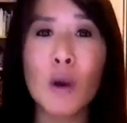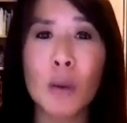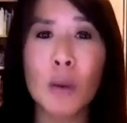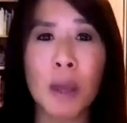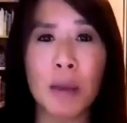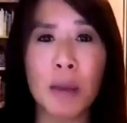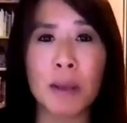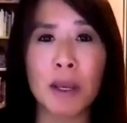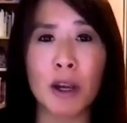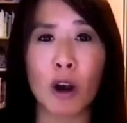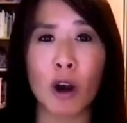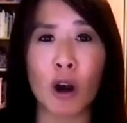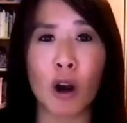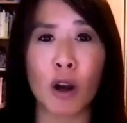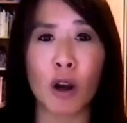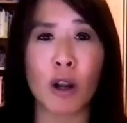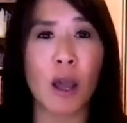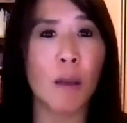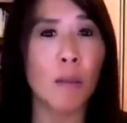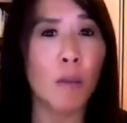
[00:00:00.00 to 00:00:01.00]
it may be
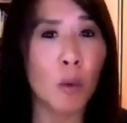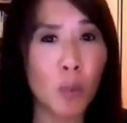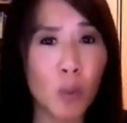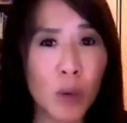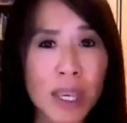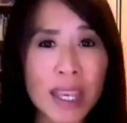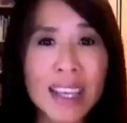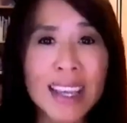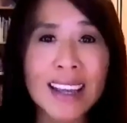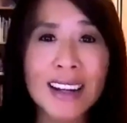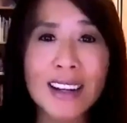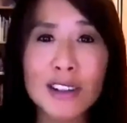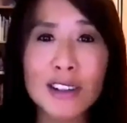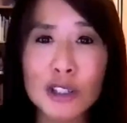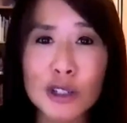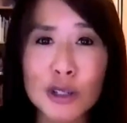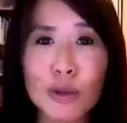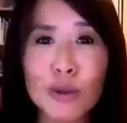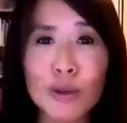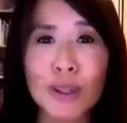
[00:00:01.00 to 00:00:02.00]
hard, but we can
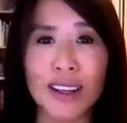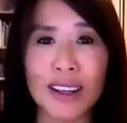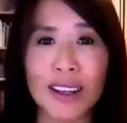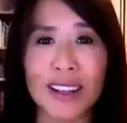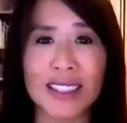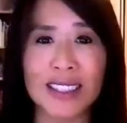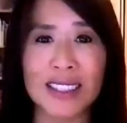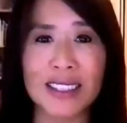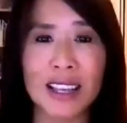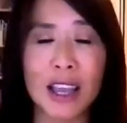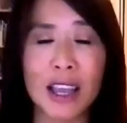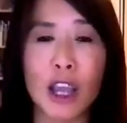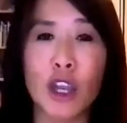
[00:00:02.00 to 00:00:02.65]
do this.